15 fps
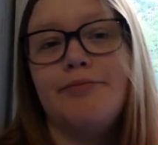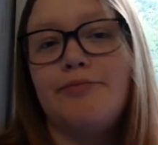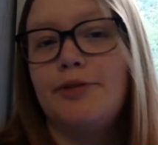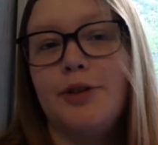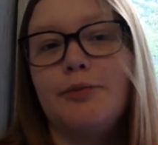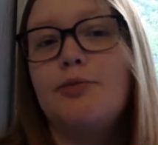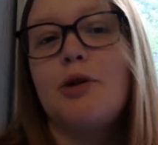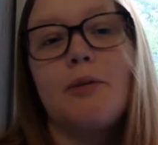
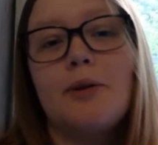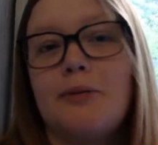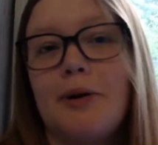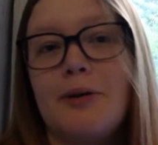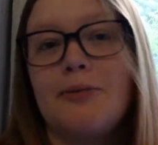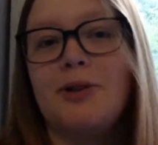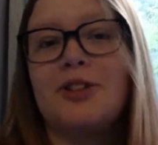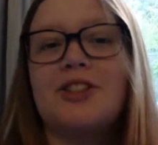You probably
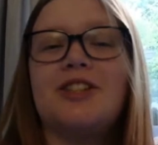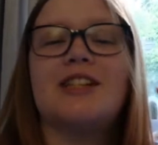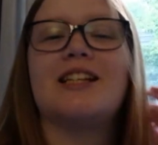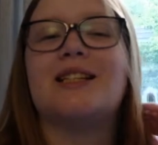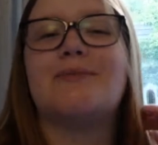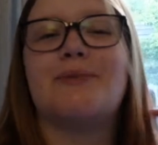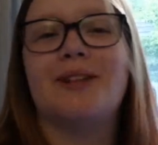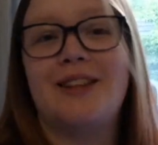won't watch
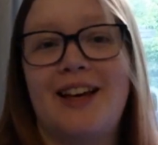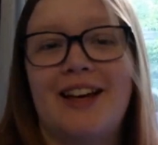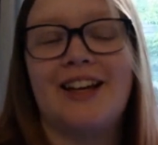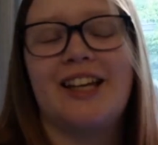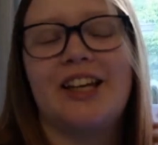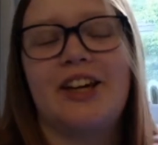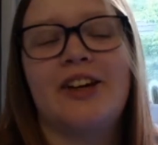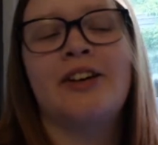this, but
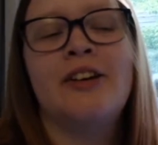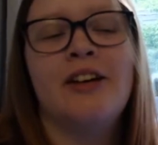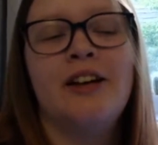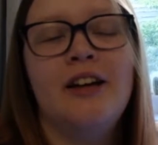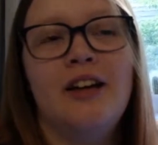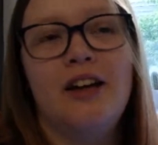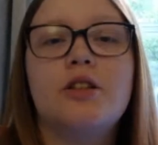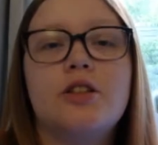thank you.
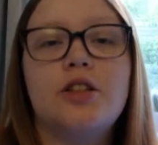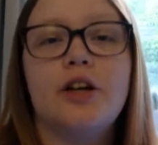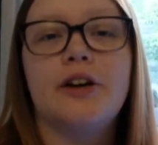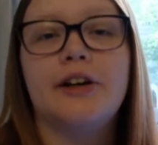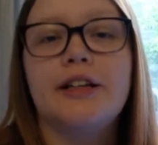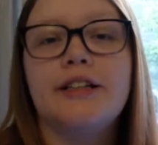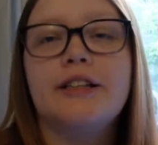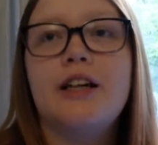So
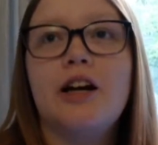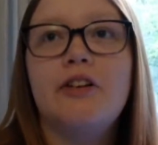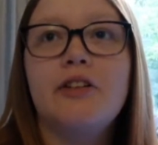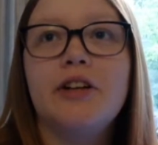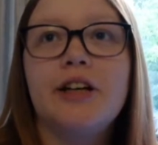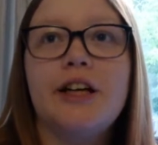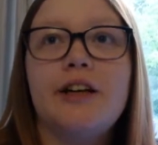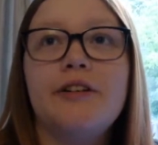it's
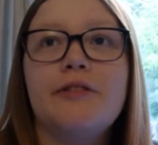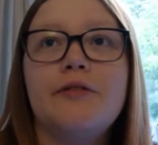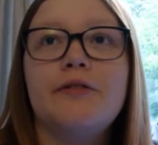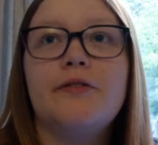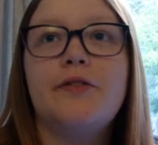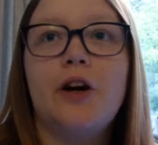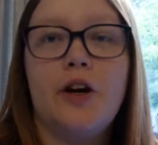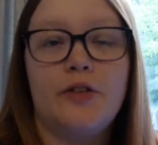currently
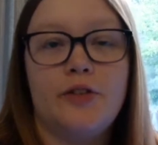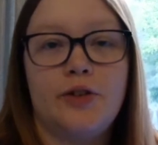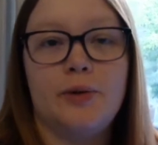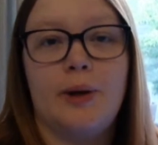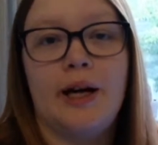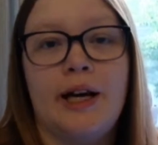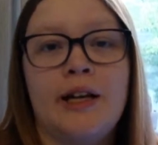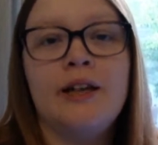5 to
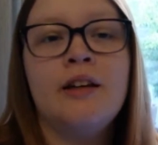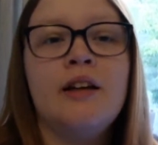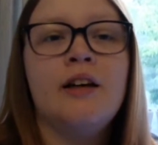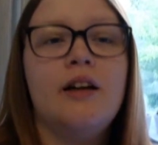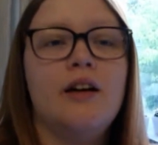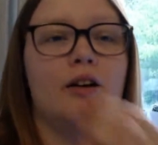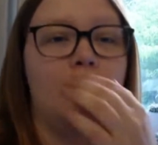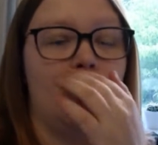8
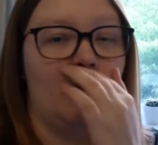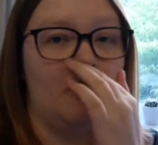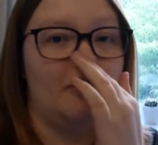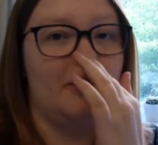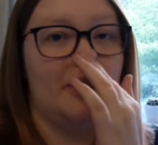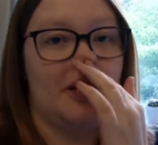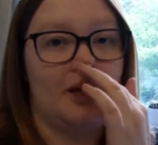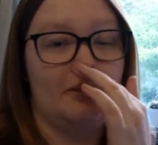on
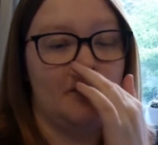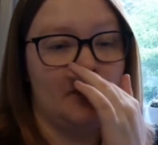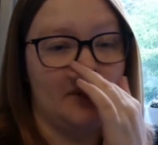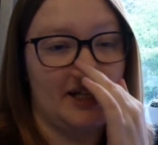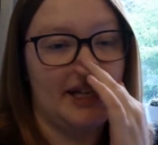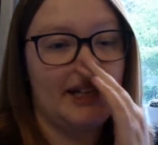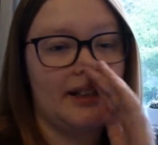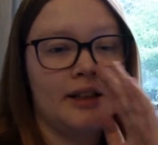Monday
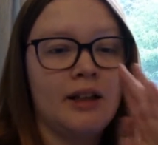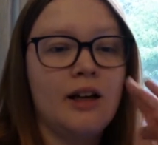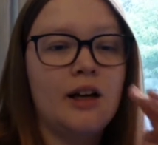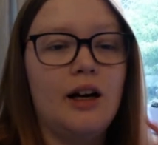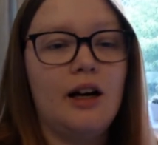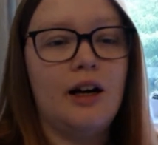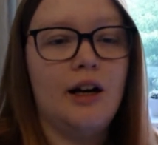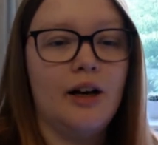morning.
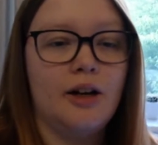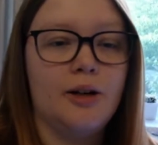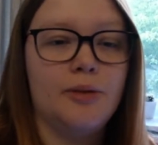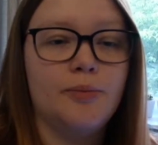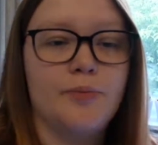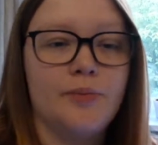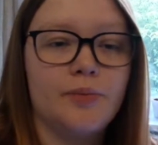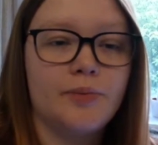
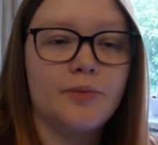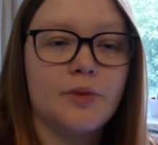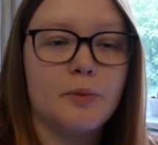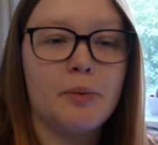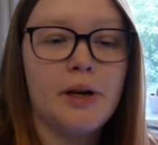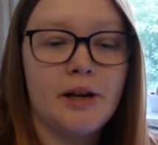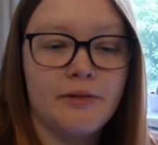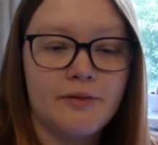The
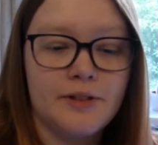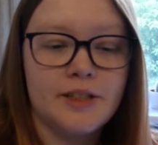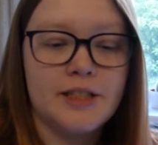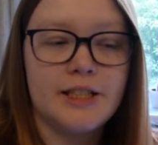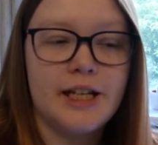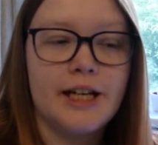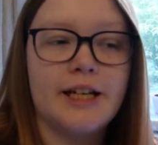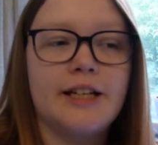plan for
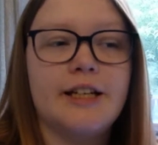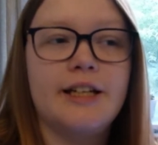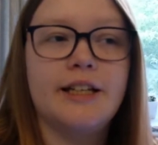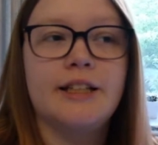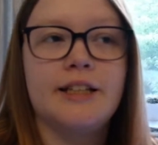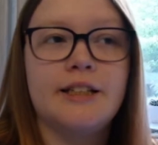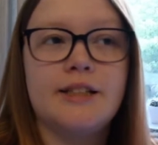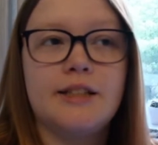today
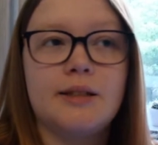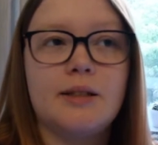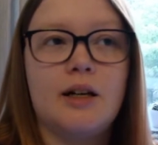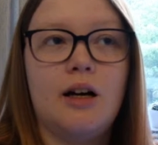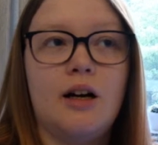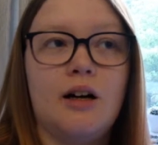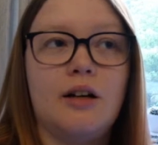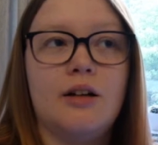is
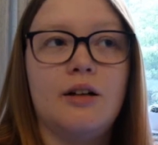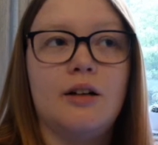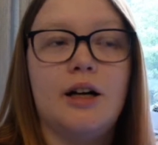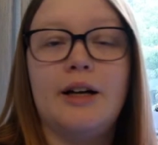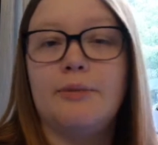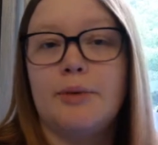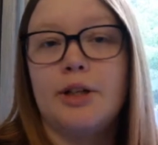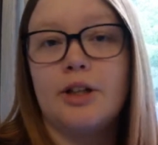
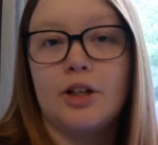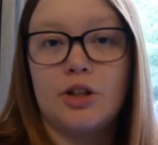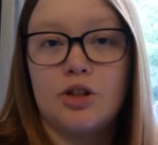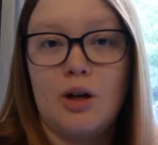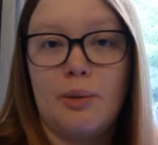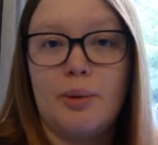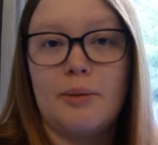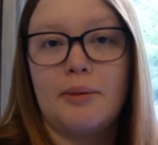I'm going to go
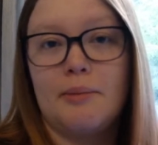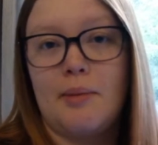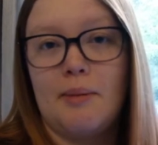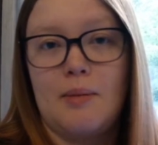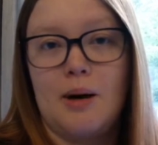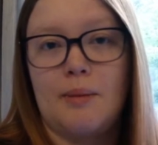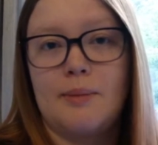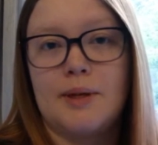shopping with my
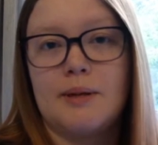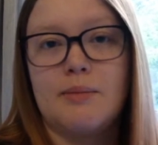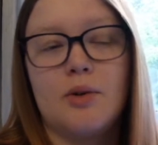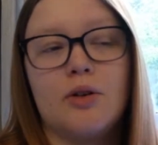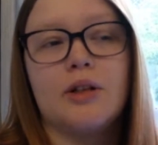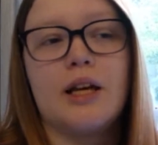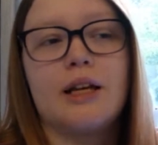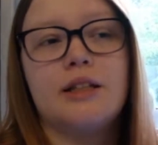mum this
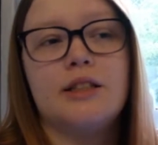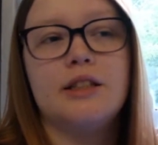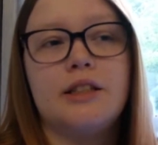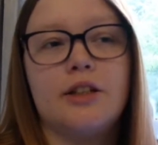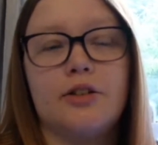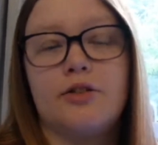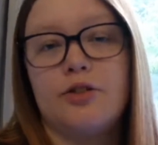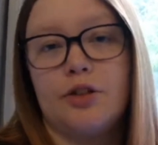morning to
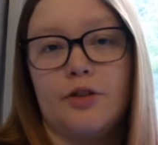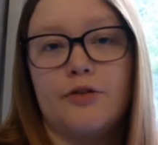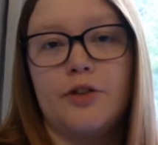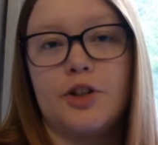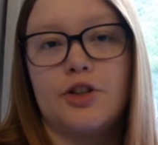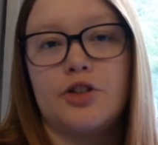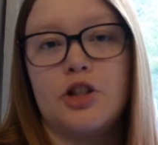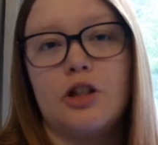do the
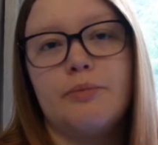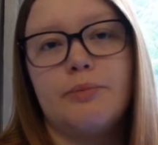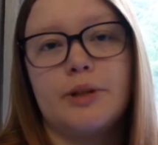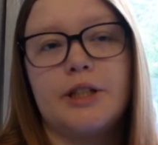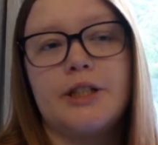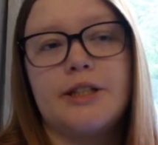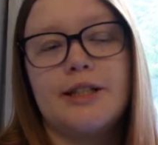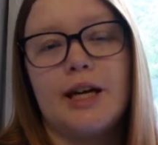food shop
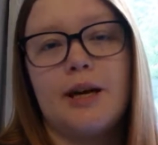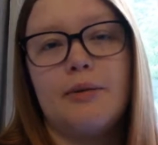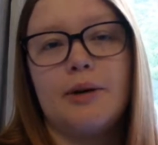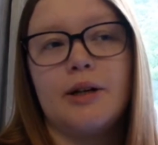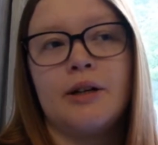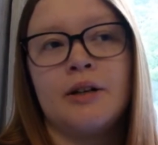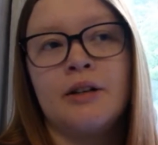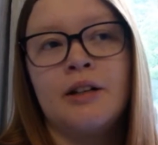because they
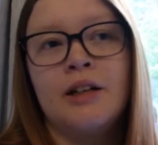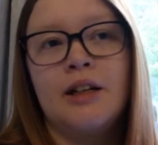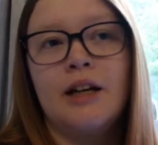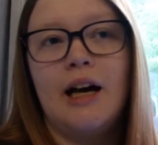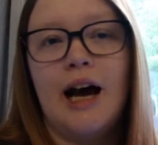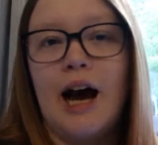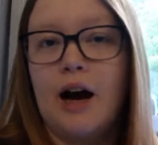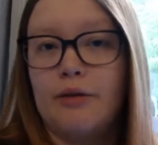were
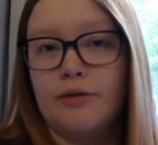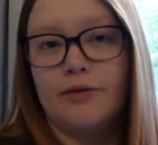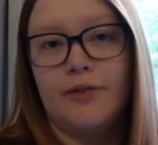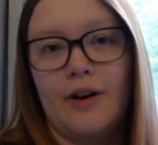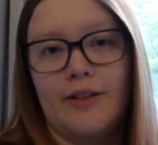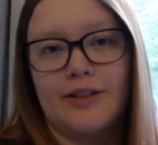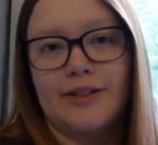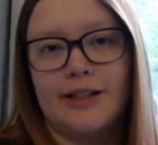out for
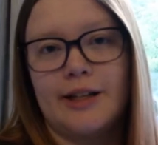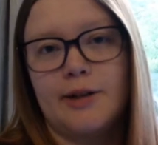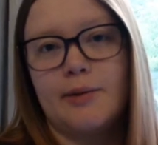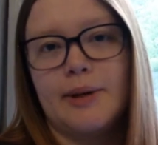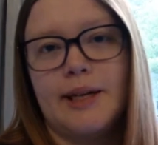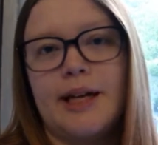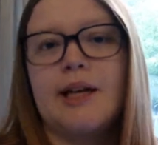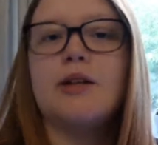Father's Day all
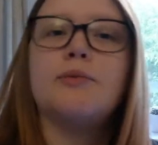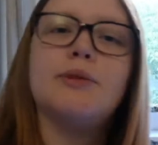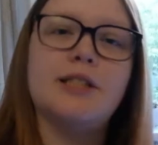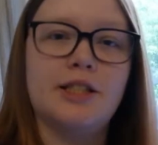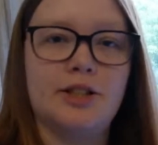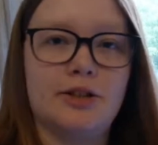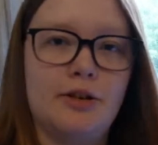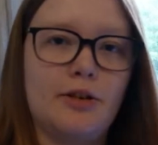weekend. We
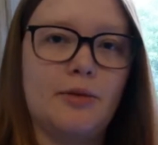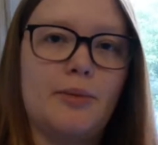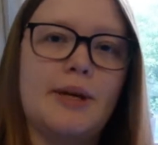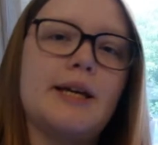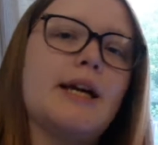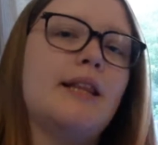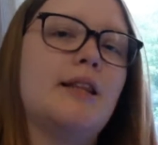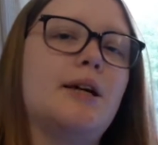didn't do it at the
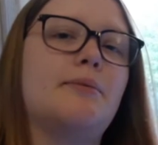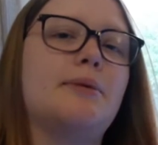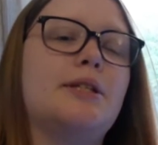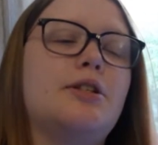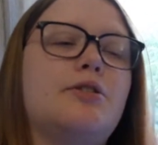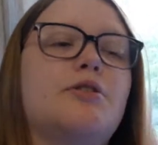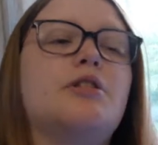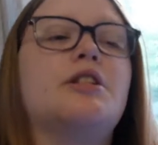weekend like we
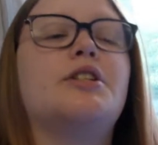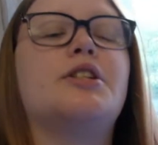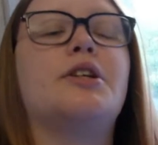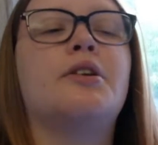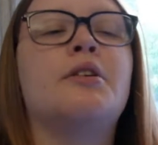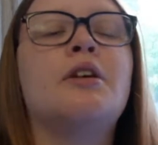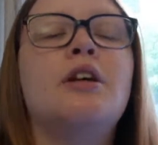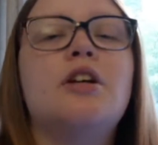usually
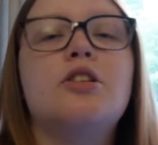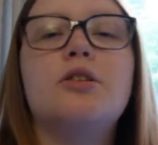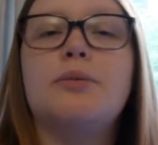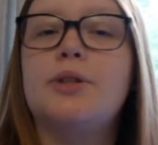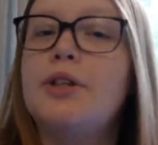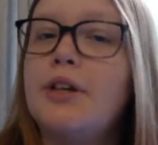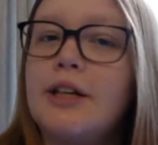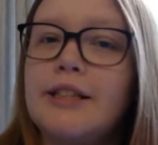do, so we're
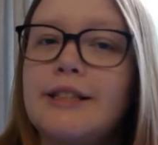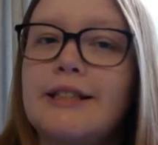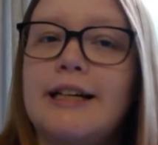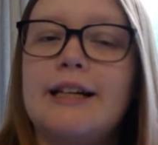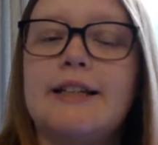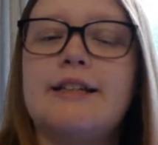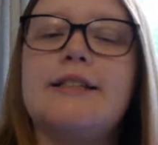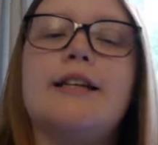doing it
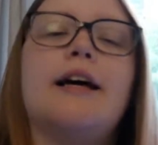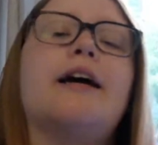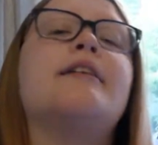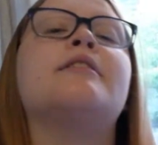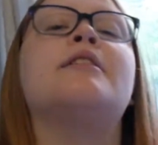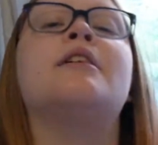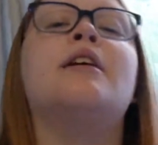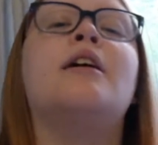today instead.